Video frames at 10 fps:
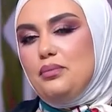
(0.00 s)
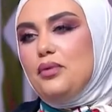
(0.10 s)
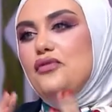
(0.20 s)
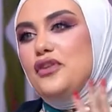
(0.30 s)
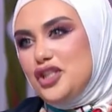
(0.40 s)

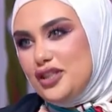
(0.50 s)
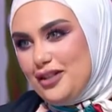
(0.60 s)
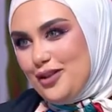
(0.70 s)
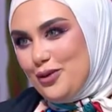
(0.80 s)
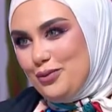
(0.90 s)

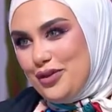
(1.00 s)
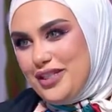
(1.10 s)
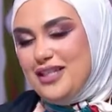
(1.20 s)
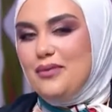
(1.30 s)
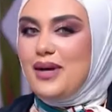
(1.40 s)
professional home
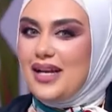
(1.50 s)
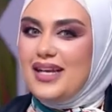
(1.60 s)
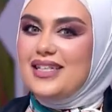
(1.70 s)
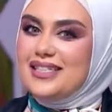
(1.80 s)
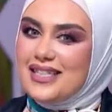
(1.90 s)
barista but
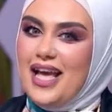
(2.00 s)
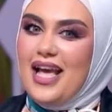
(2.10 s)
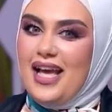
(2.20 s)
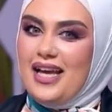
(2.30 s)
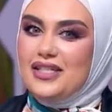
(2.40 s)
it's
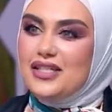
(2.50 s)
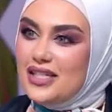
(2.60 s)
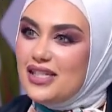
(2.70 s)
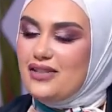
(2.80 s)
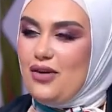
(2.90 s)
it's
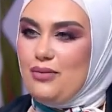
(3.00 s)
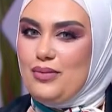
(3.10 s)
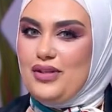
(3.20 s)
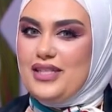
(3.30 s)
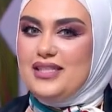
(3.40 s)
good home
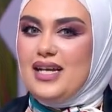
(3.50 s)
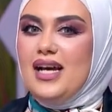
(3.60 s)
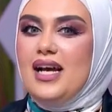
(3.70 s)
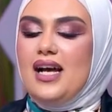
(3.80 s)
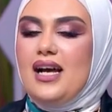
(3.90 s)

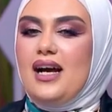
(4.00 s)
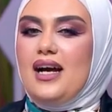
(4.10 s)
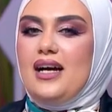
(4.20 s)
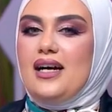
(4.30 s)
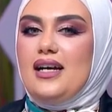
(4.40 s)
barista
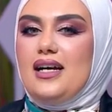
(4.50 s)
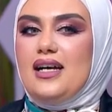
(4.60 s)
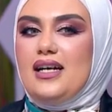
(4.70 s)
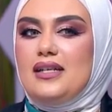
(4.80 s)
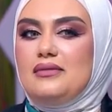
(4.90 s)
um,